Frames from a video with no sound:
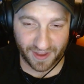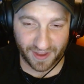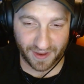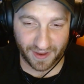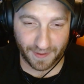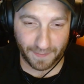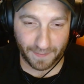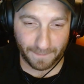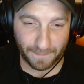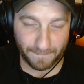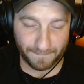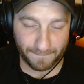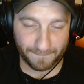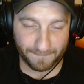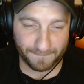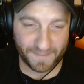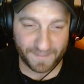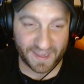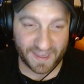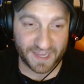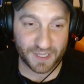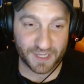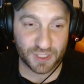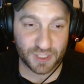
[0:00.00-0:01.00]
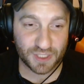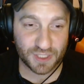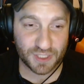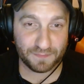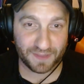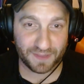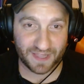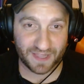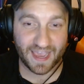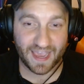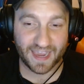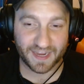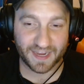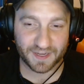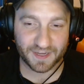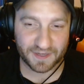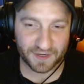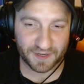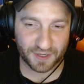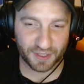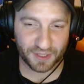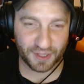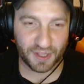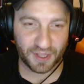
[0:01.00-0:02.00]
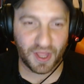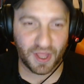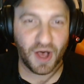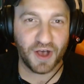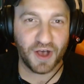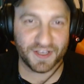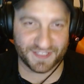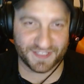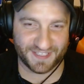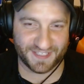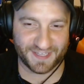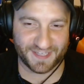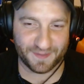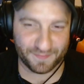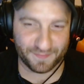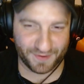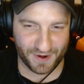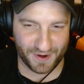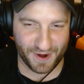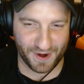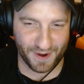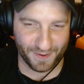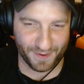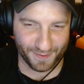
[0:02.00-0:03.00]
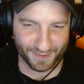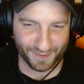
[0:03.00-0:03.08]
a pitch black closet, bro.